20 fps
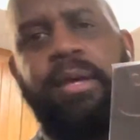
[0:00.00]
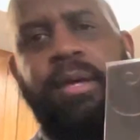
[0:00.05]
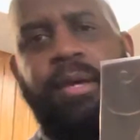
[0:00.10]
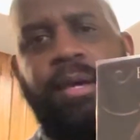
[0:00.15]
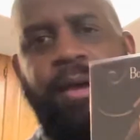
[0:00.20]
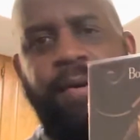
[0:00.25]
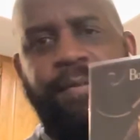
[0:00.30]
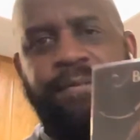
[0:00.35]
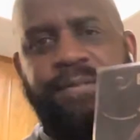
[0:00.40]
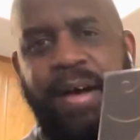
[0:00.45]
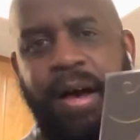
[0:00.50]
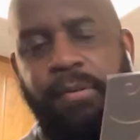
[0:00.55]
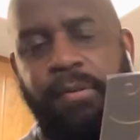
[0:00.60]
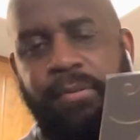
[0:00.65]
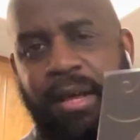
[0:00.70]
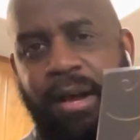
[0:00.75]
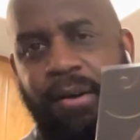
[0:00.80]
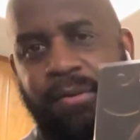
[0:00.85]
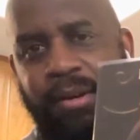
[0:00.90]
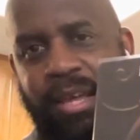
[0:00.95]
and
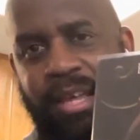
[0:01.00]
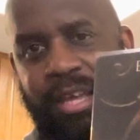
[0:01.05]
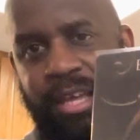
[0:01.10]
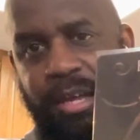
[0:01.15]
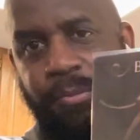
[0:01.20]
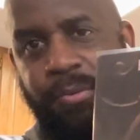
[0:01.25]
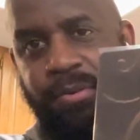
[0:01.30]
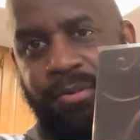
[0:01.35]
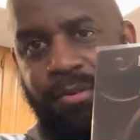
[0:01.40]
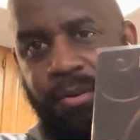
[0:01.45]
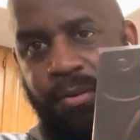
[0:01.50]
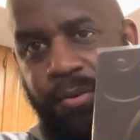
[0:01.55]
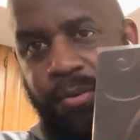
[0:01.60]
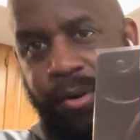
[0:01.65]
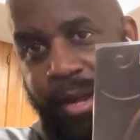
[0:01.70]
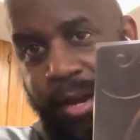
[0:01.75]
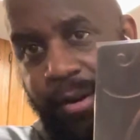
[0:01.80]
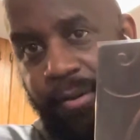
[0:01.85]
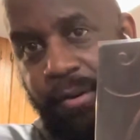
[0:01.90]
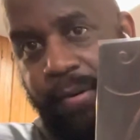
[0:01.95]
found out that he was the
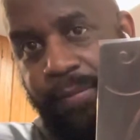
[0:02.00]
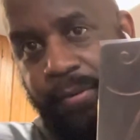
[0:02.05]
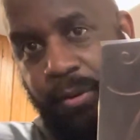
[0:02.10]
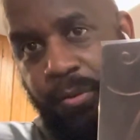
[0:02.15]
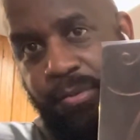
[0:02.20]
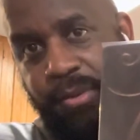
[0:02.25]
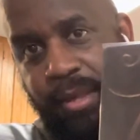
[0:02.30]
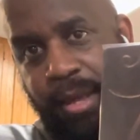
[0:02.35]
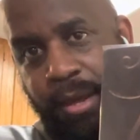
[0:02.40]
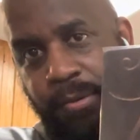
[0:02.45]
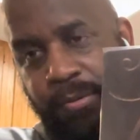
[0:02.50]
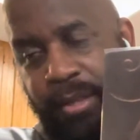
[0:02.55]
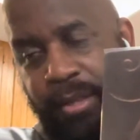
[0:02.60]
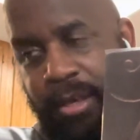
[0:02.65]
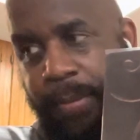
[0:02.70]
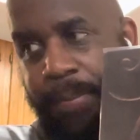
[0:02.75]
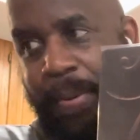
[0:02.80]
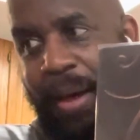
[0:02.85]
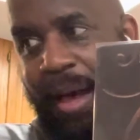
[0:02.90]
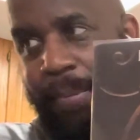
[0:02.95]
creator of those sounds.
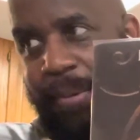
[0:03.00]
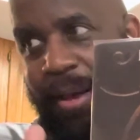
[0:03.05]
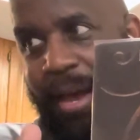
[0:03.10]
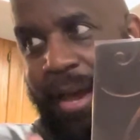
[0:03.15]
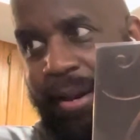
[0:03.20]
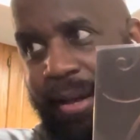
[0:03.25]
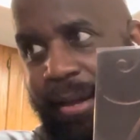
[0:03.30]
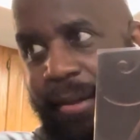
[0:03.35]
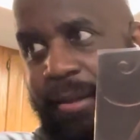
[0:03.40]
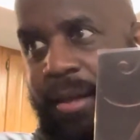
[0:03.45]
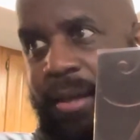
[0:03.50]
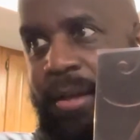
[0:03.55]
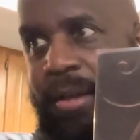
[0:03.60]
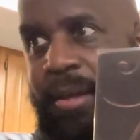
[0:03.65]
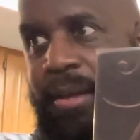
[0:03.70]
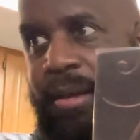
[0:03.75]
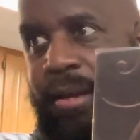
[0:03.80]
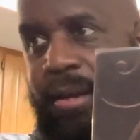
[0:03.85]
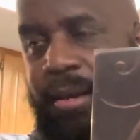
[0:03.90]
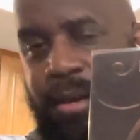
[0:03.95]
Hip hop kind of
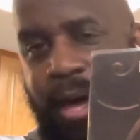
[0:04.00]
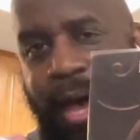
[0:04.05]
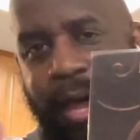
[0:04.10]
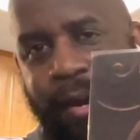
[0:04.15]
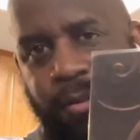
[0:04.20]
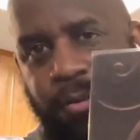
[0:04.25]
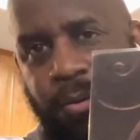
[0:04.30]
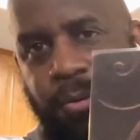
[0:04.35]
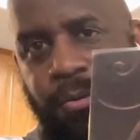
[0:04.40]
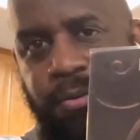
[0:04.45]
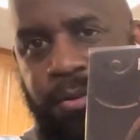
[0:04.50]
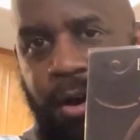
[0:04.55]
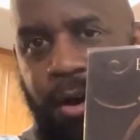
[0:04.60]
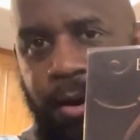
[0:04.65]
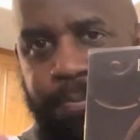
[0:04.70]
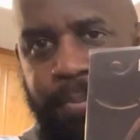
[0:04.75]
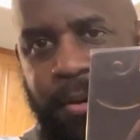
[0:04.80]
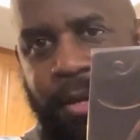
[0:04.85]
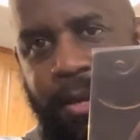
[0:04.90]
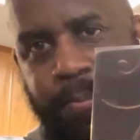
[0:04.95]
guided those
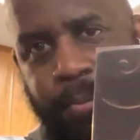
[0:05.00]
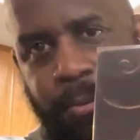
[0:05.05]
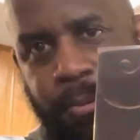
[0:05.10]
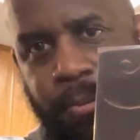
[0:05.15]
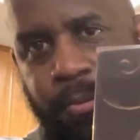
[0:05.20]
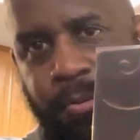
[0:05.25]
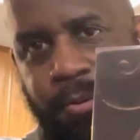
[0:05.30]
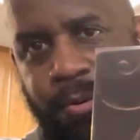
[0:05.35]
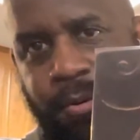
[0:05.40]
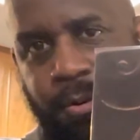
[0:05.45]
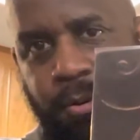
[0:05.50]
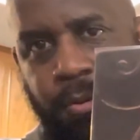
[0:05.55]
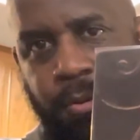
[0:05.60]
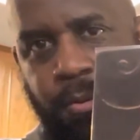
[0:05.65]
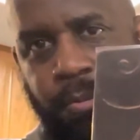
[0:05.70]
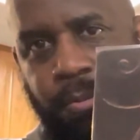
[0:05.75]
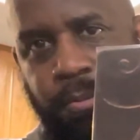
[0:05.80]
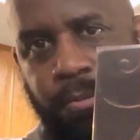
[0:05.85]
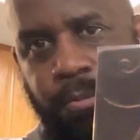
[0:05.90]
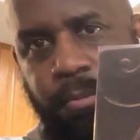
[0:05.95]
young people
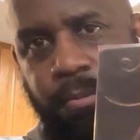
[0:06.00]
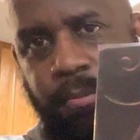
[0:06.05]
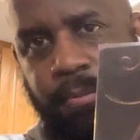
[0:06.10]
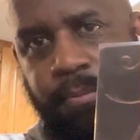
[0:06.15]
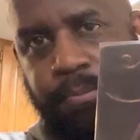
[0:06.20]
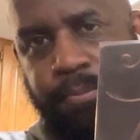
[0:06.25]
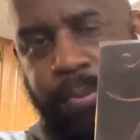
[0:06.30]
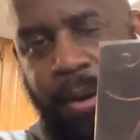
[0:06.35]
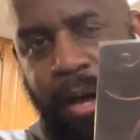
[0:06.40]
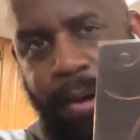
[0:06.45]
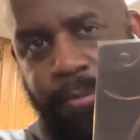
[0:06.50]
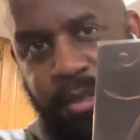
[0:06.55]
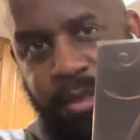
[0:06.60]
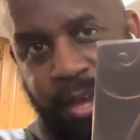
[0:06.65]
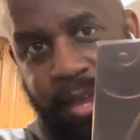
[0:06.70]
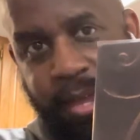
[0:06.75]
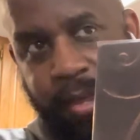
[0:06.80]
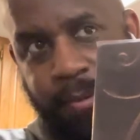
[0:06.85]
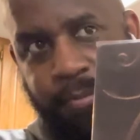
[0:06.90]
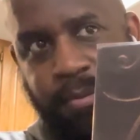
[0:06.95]
to Bob
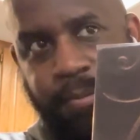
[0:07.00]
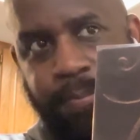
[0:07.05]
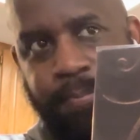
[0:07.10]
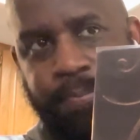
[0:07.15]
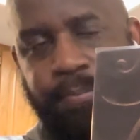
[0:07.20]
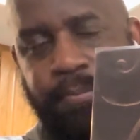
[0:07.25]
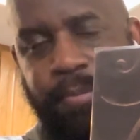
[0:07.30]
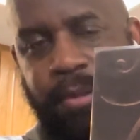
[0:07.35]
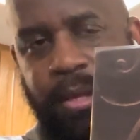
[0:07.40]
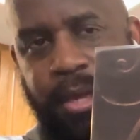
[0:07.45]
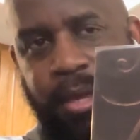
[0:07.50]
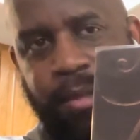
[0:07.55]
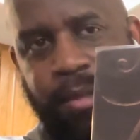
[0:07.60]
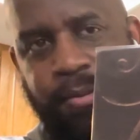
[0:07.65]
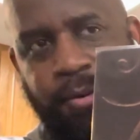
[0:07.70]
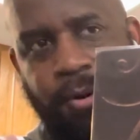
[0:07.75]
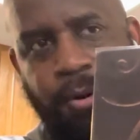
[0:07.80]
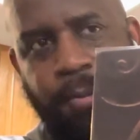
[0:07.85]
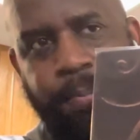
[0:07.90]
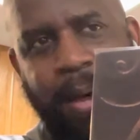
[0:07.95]
James, and
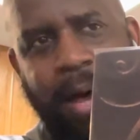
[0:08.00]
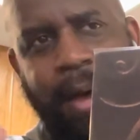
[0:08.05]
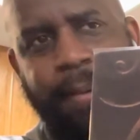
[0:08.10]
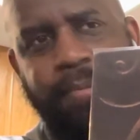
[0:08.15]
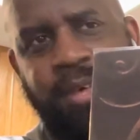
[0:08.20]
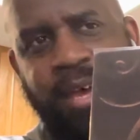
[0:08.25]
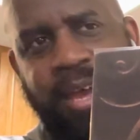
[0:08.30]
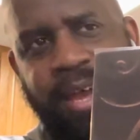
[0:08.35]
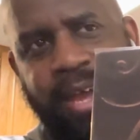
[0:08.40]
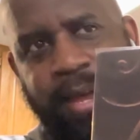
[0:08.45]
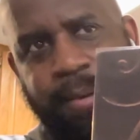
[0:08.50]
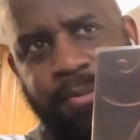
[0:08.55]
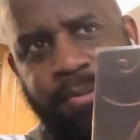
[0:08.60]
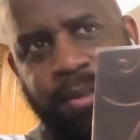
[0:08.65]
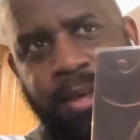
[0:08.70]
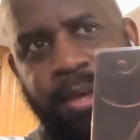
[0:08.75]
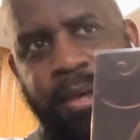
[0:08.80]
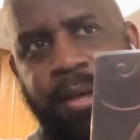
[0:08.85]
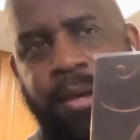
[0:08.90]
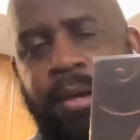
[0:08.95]
so Bob James,
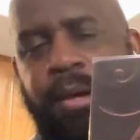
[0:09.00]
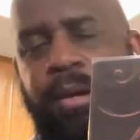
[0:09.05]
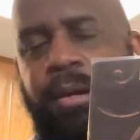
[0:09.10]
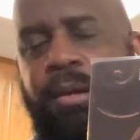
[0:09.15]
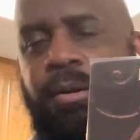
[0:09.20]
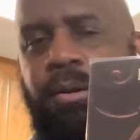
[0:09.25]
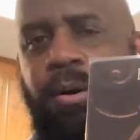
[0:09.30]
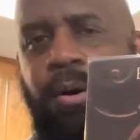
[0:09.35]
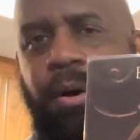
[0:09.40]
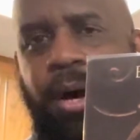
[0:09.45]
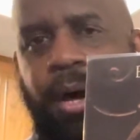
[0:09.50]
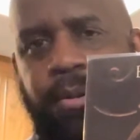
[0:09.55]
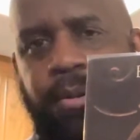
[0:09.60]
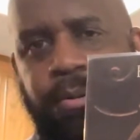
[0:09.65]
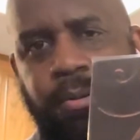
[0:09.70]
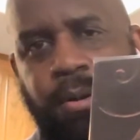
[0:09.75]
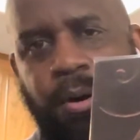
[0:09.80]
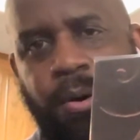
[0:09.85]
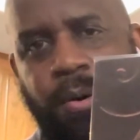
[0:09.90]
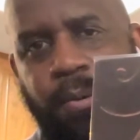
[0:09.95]
you
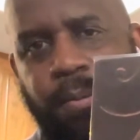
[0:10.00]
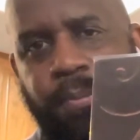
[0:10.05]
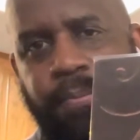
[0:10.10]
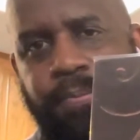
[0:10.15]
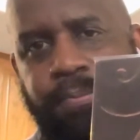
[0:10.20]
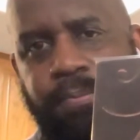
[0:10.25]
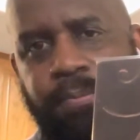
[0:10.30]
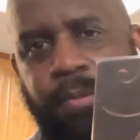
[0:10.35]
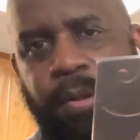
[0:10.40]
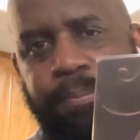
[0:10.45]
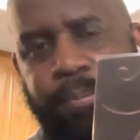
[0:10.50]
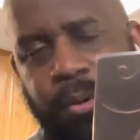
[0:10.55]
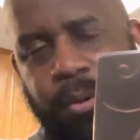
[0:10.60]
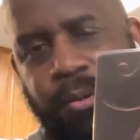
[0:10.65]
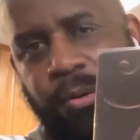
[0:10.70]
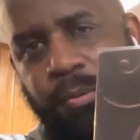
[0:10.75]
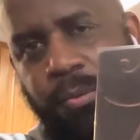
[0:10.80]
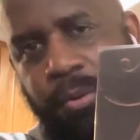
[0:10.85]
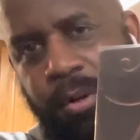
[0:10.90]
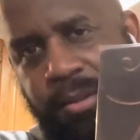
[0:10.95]
know, built
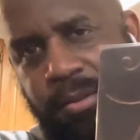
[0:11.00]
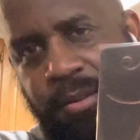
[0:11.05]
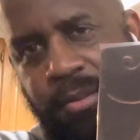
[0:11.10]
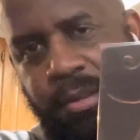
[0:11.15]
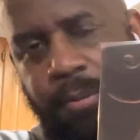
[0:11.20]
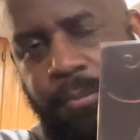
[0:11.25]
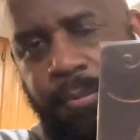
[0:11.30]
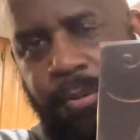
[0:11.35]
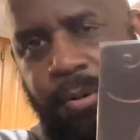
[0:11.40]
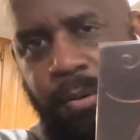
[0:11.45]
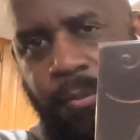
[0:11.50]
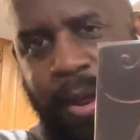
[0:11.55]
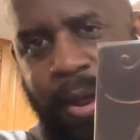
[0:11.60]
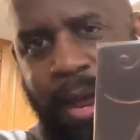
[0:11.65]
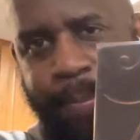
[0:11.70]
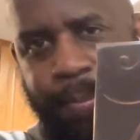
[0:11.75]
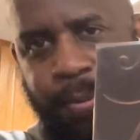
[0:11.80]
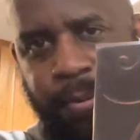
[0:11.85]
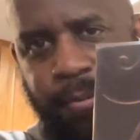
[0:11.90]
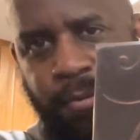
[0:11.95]
a relationship with the
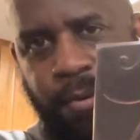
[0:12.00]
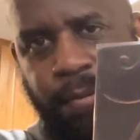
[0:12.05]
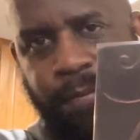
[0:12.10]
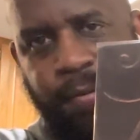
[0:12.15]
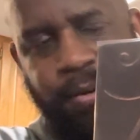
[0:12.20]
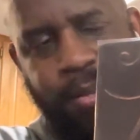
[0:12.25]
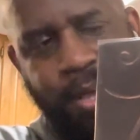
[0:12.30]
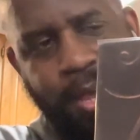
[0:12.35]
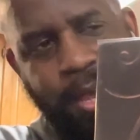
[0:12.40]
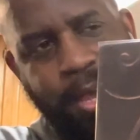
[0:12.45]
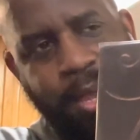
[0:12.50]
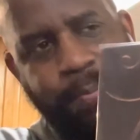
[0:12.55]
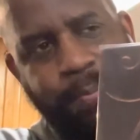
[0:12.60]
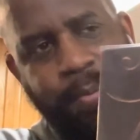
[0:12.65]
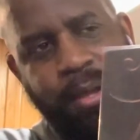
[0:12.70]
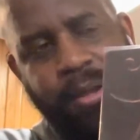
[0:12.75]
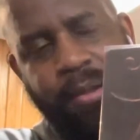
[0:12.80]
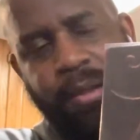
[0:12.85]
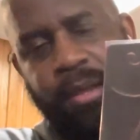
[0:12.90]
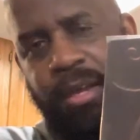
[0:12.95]
rappers over time,
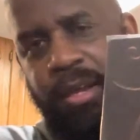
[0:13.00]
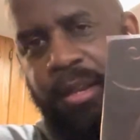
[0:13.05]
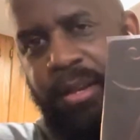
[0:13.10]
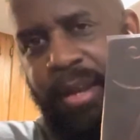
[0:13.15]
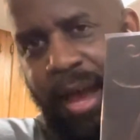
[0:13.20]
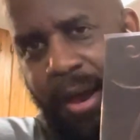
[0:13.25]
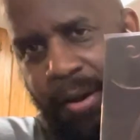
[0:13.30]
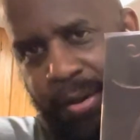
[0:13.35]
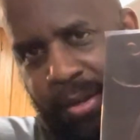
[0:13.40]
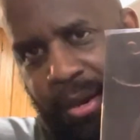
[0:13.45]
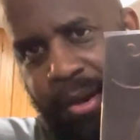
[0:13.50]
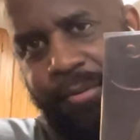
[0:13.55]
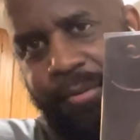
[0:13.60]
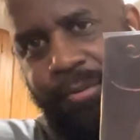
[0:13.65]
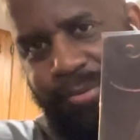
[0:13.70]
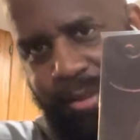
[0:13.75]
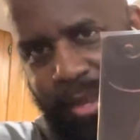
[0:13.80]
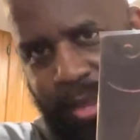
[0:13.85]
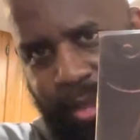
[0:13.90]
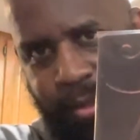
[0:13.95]
and he
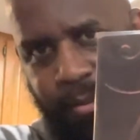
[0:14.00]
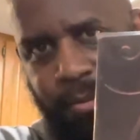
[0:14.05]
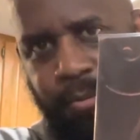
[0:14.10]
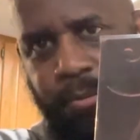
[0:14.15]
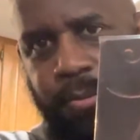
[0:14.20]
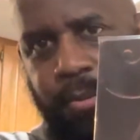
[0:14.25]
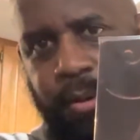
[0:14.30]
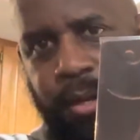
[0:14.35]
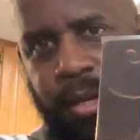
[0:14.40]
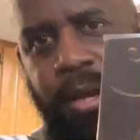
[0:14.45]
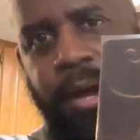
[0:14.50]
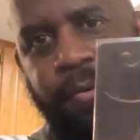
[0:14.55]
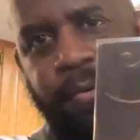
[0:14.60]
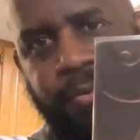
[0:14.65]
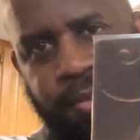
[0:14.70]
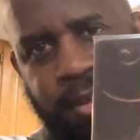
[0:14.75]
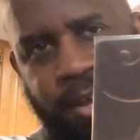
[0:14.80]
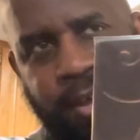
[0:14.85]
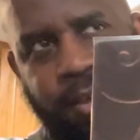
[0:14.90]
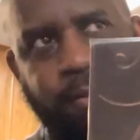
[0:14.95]
understands. He
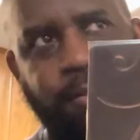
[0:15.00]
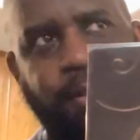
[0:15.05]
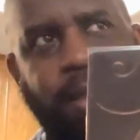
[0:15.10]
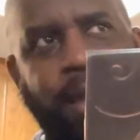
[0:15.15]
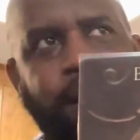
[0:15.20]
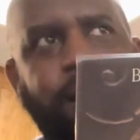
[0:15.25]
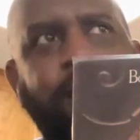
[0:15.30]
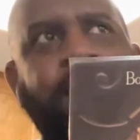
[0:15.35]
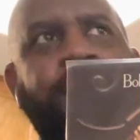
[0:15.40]
understands that